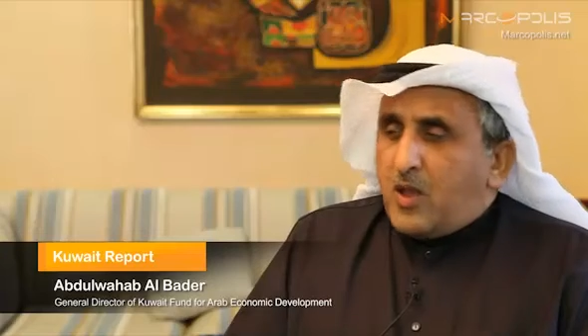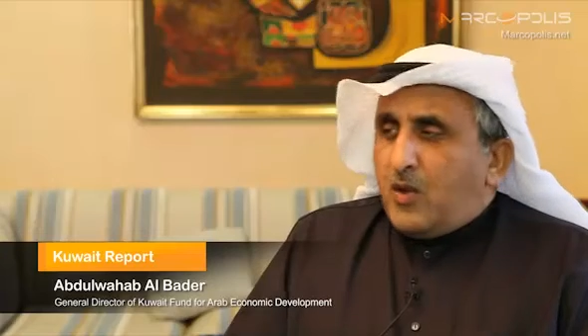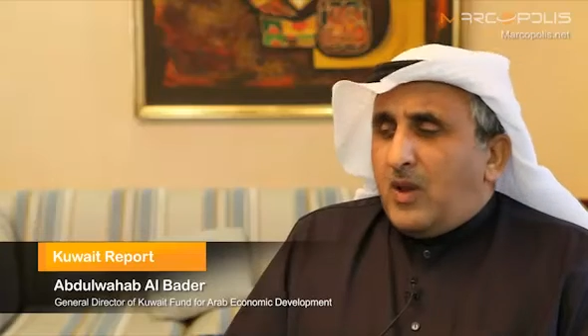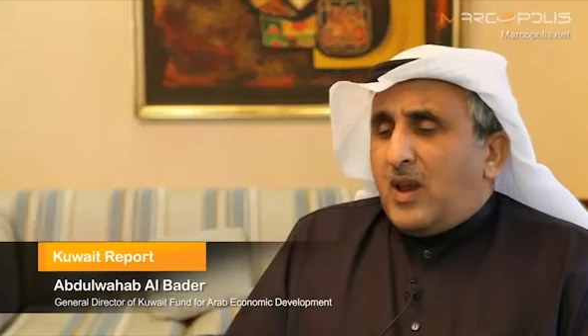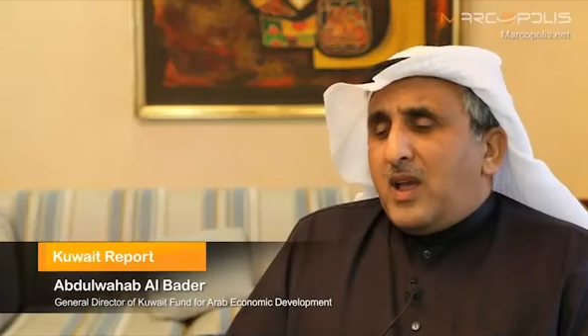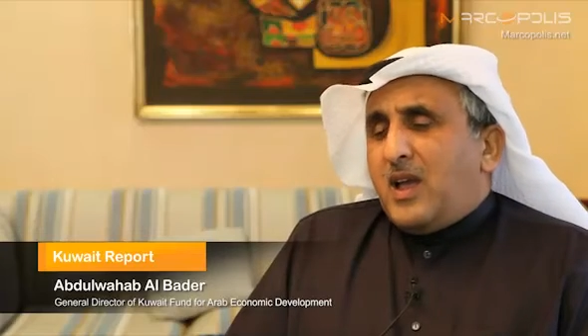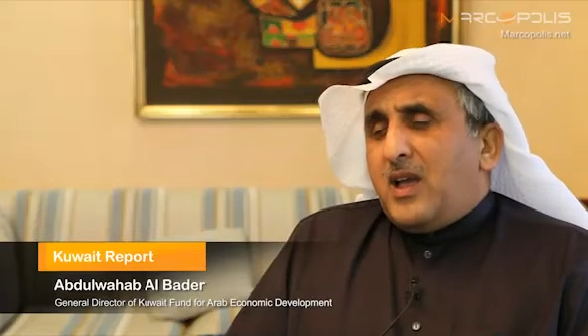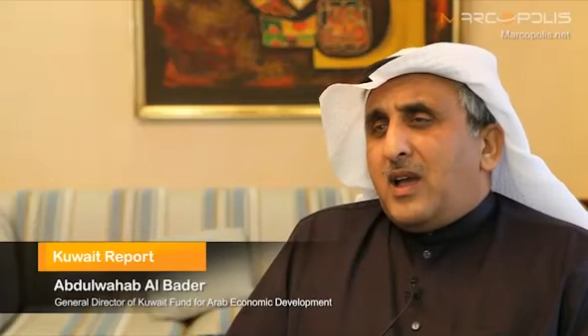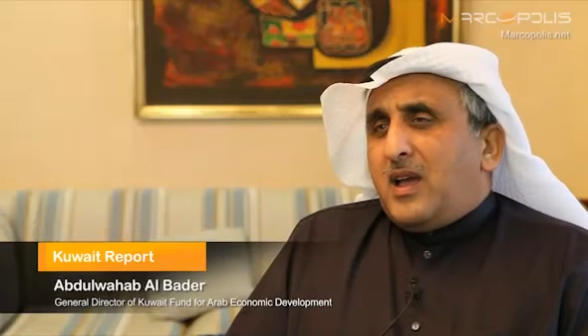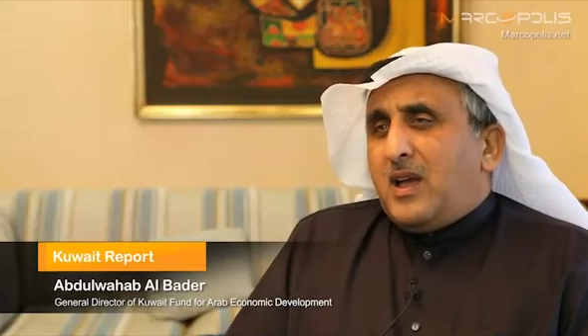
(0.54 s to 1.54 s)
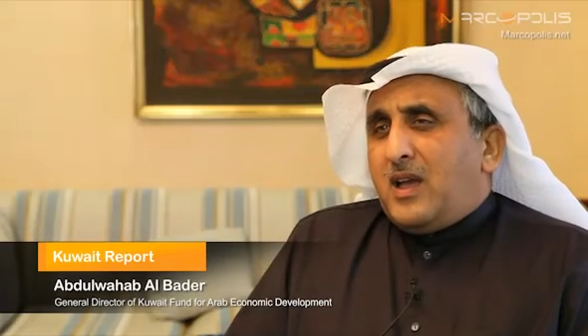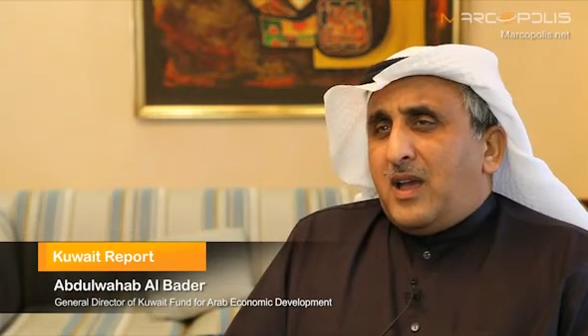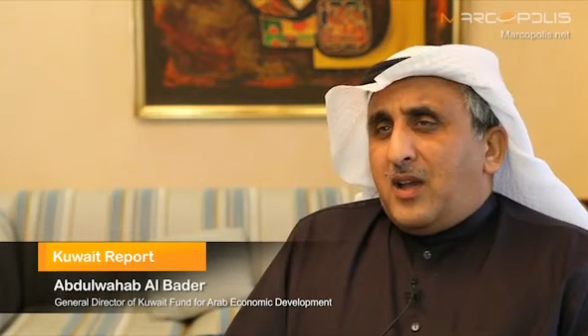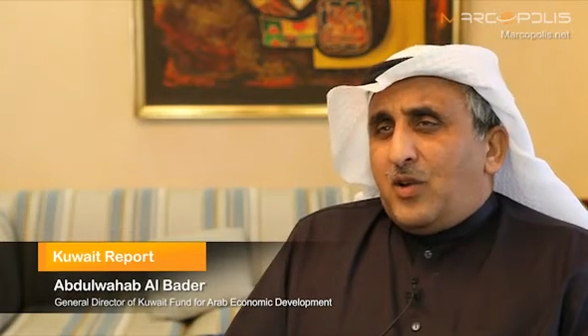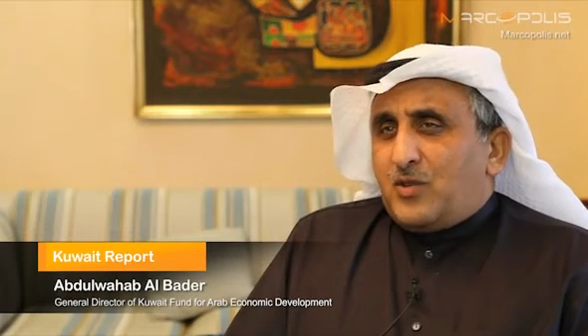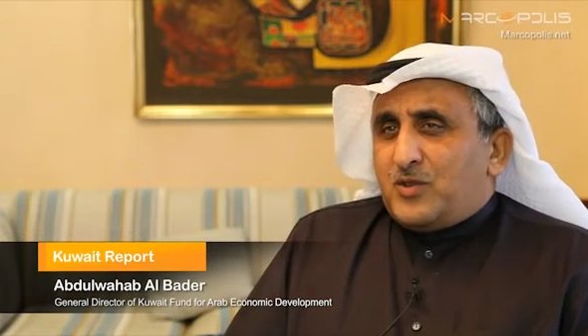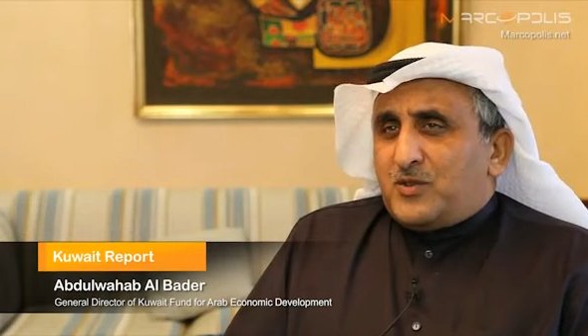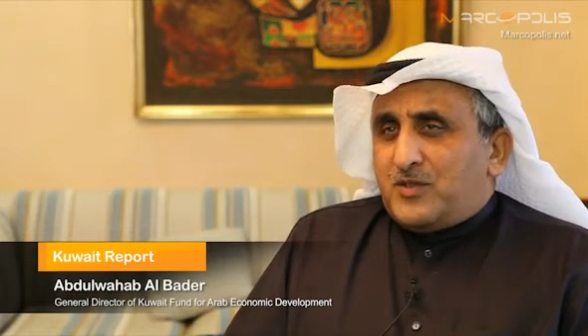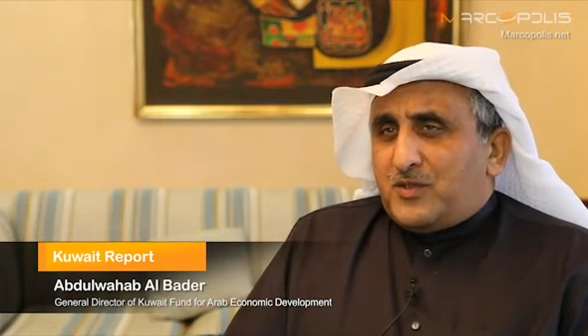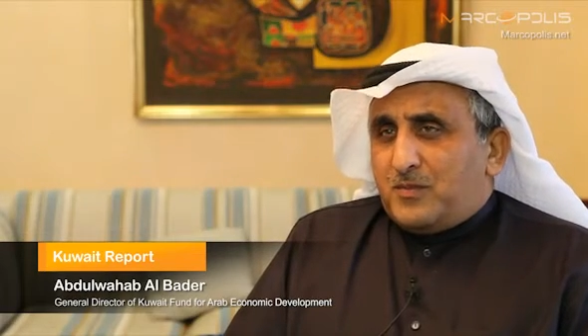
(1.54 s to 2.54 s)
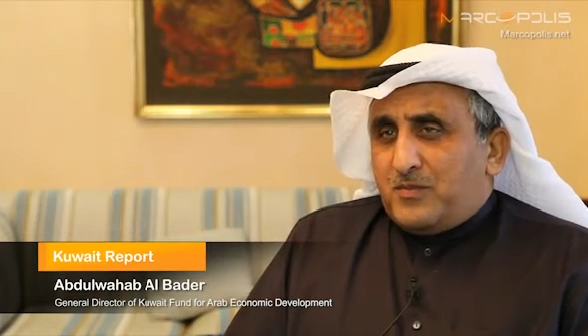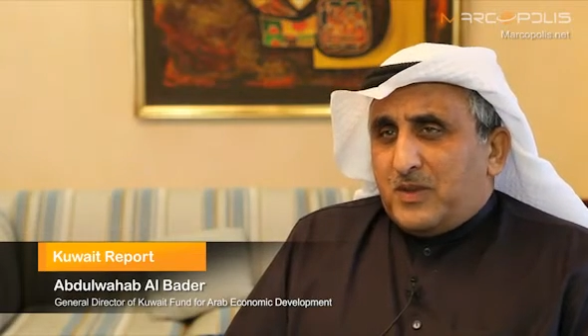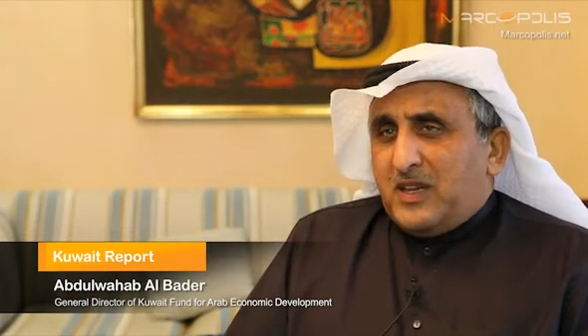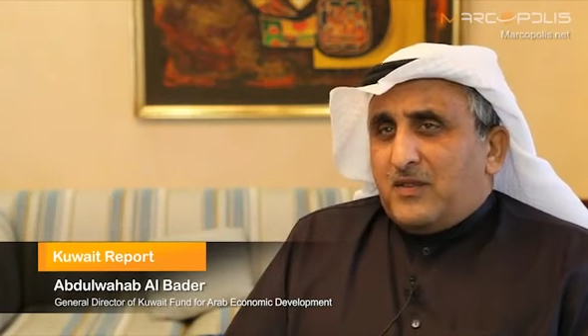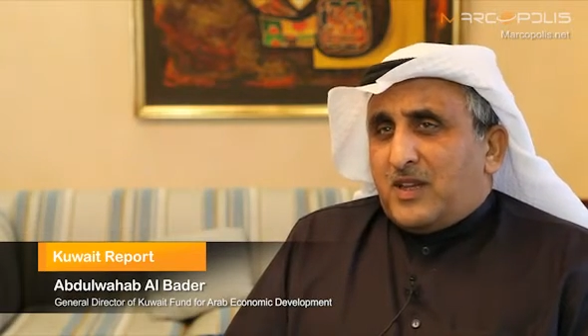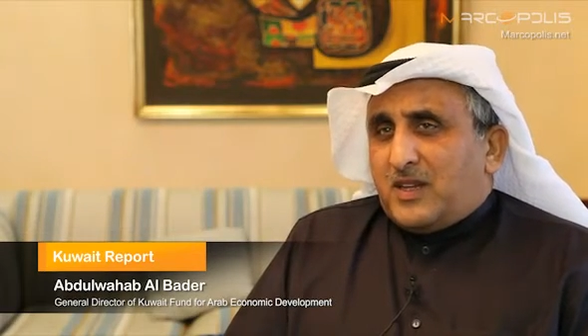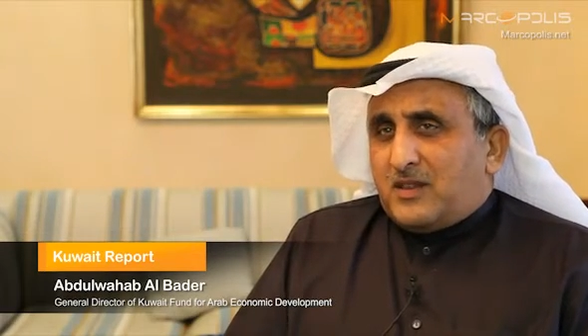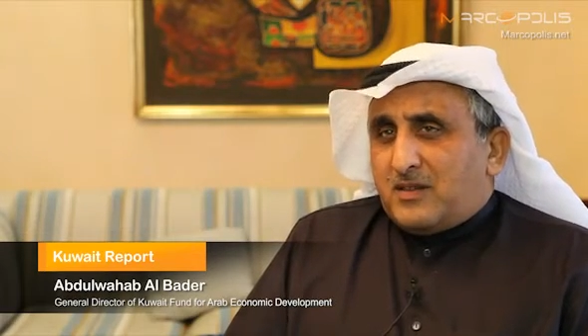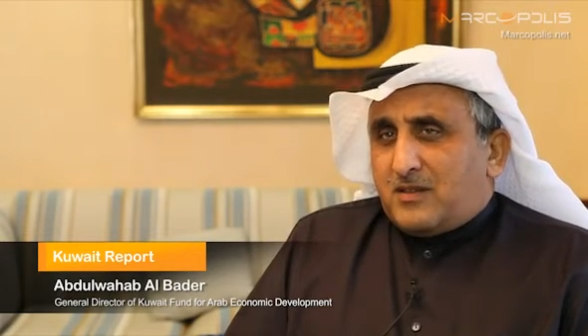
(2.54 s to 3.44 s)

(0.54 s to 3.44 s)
Well, I always believe that